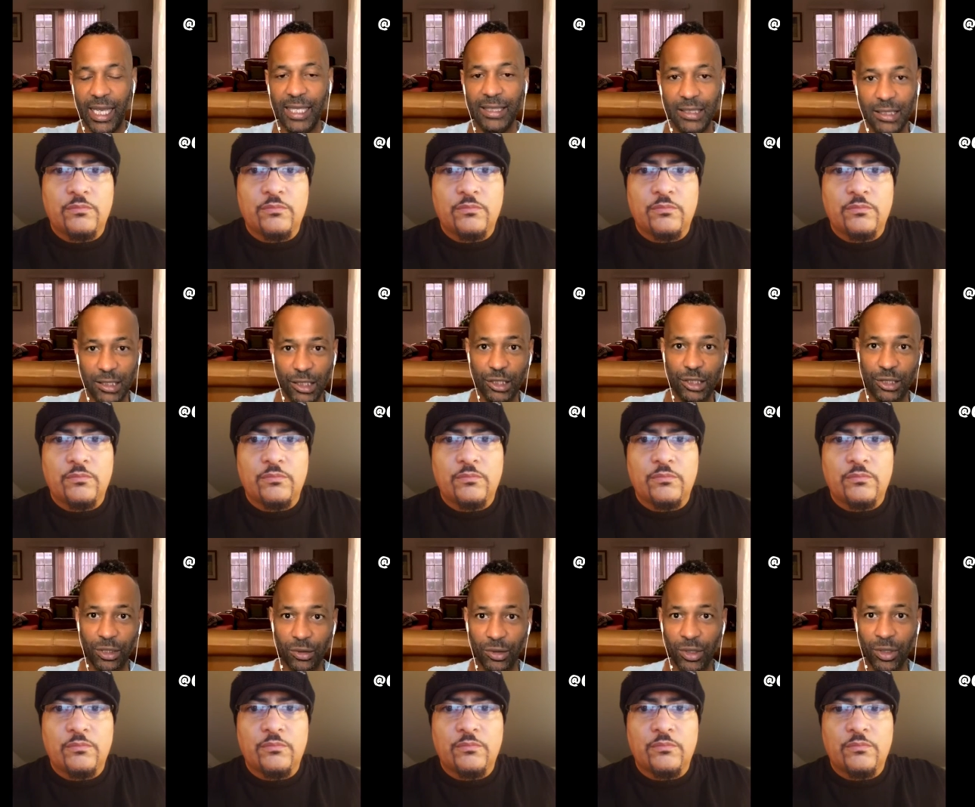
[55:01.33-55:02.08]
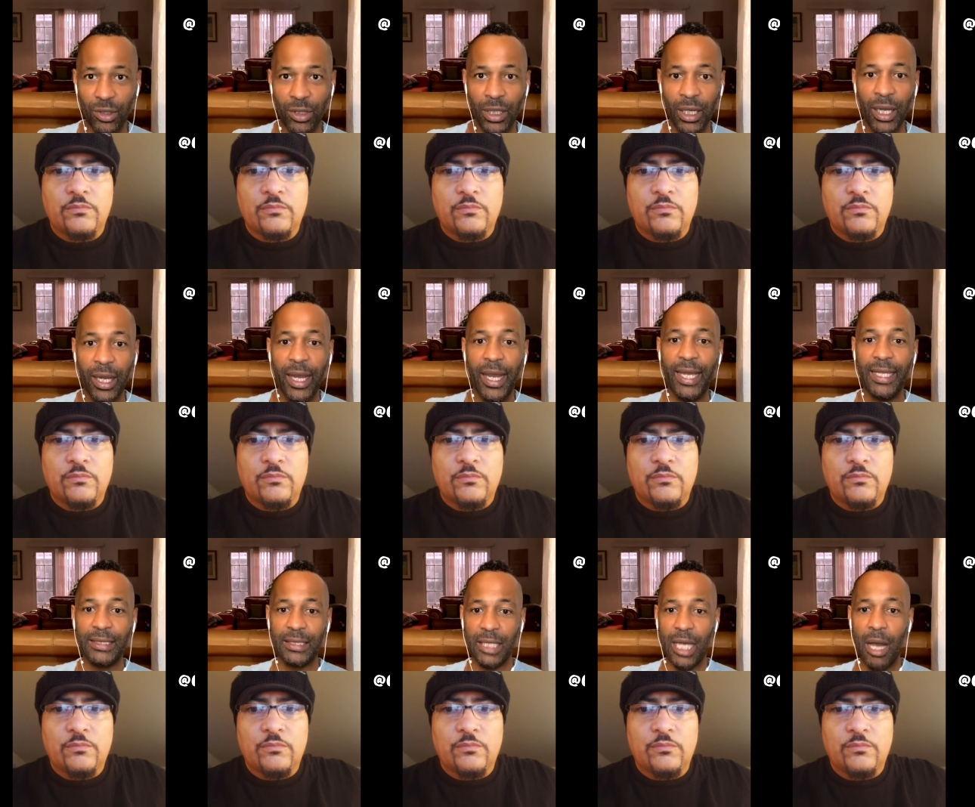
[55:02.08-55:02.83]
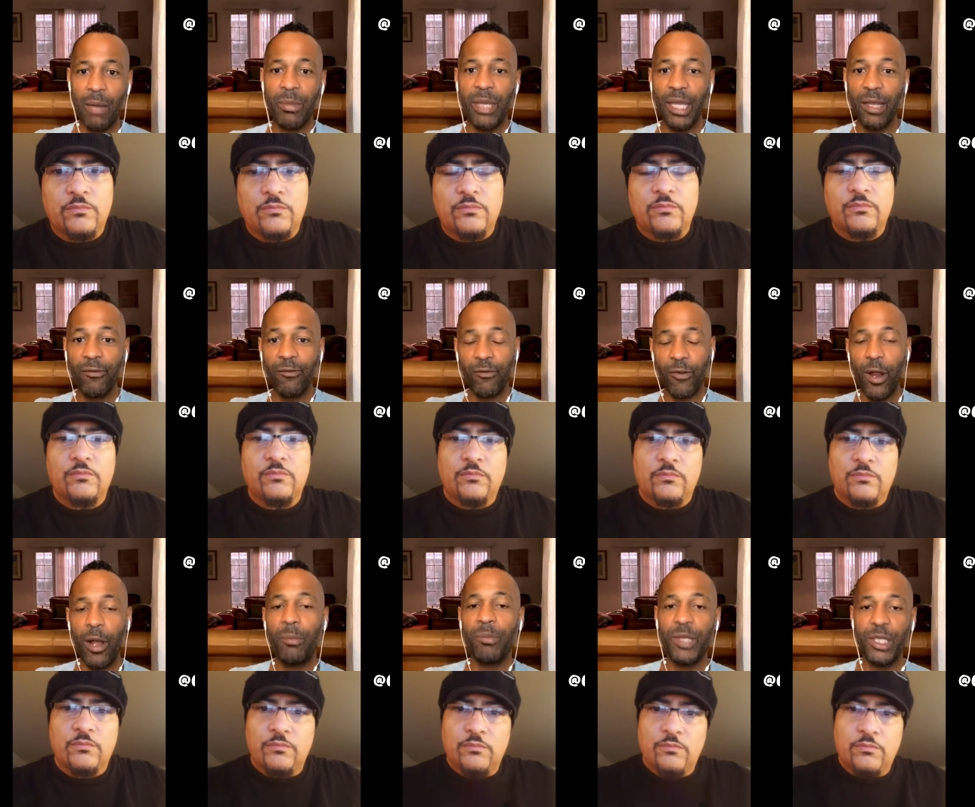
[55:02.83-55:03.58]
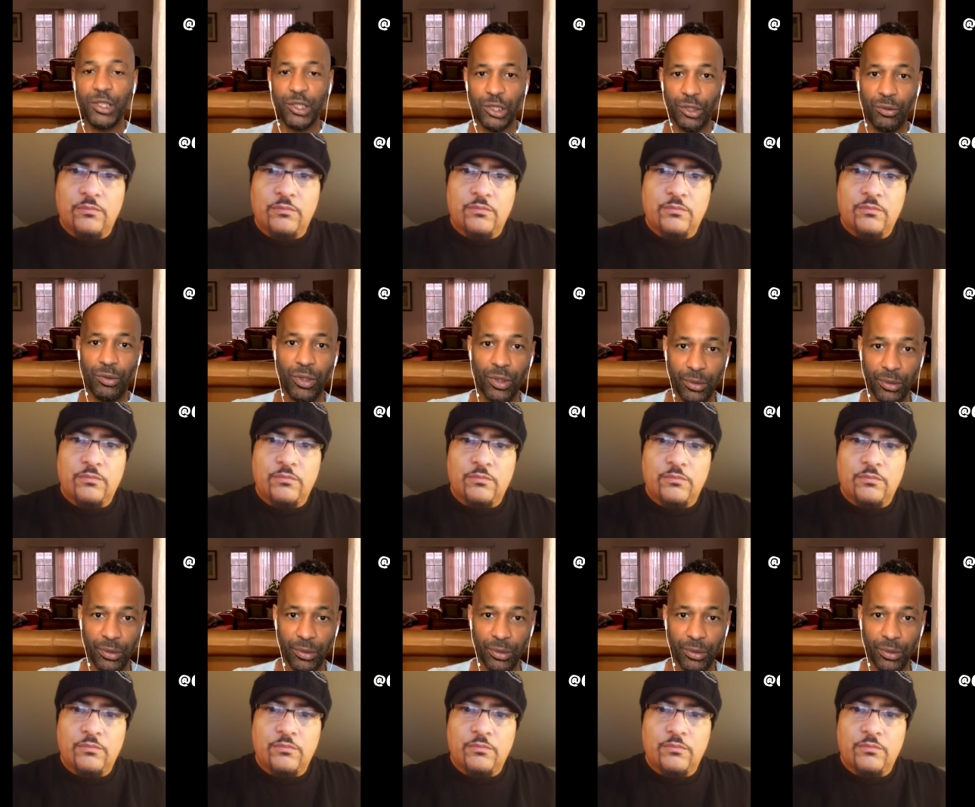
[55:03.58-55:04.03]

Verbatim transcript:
Speaker 1: shooter is coming from the shooter.